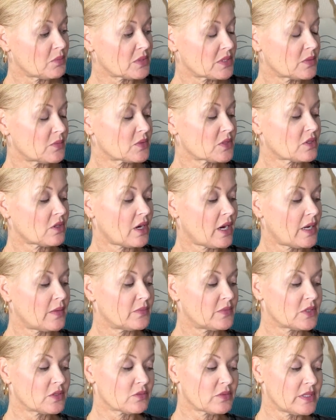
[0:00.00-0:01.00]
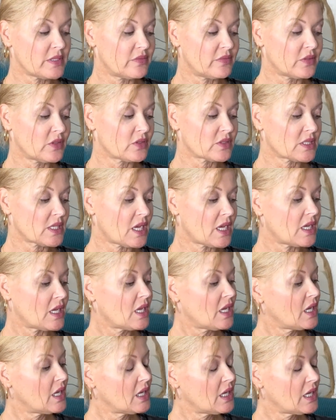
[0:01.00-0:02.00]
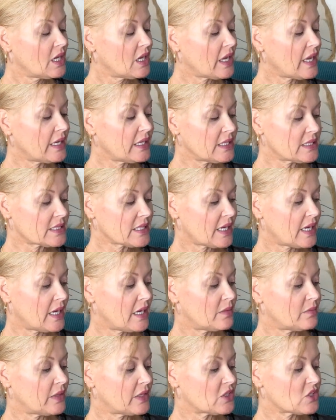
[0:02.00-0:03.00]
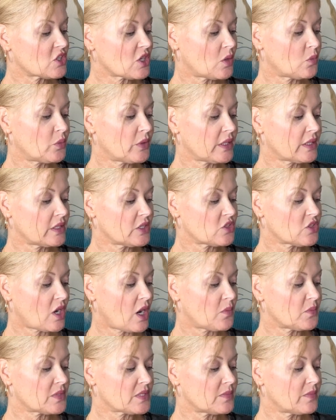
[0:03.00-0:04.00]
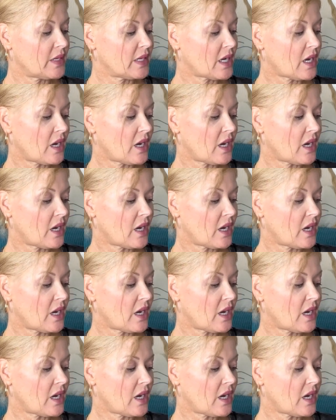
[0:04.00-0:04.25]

Subscribe to refills anytime and shop weekly drops that make